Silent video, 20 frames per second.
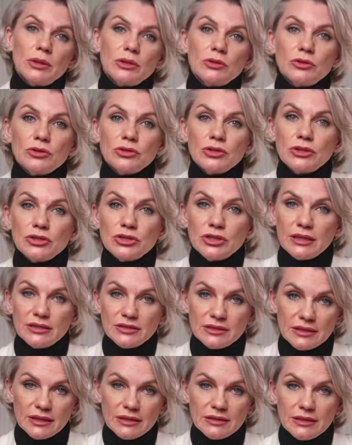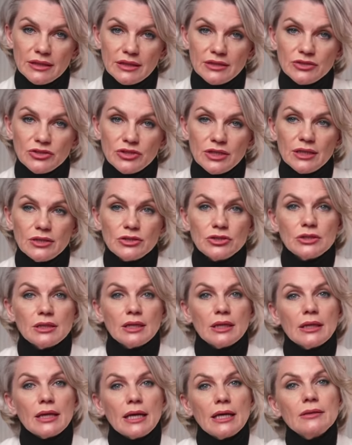to suggest that they change
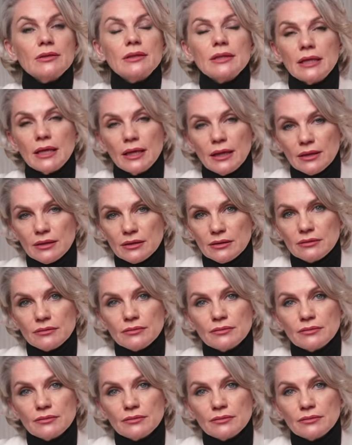their lifestyle.